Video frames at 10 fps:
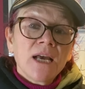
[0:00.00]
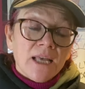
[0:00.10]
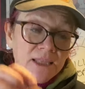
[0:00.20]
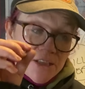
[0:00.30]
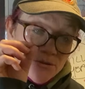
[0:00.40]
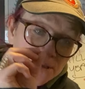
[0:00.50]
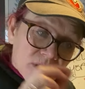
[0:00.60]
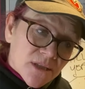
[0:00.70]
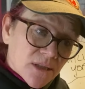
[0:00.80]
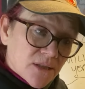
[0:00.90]
and then you can
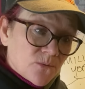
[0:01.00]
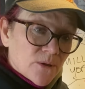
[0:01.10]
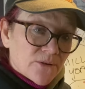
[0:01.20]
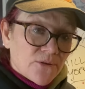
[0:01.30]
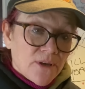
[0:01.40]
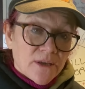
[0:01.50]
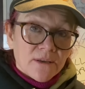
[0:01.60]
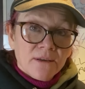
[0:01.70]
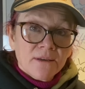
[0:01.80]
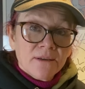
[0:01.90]
study one
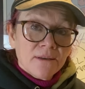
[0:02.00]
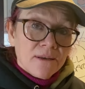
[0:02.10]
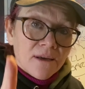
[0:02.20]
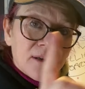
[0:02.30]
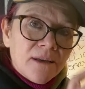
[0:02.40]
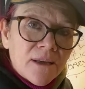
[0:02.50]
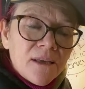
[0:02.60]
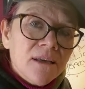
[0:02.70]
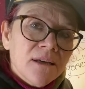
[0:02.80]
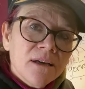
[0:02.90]
thing. Luckily,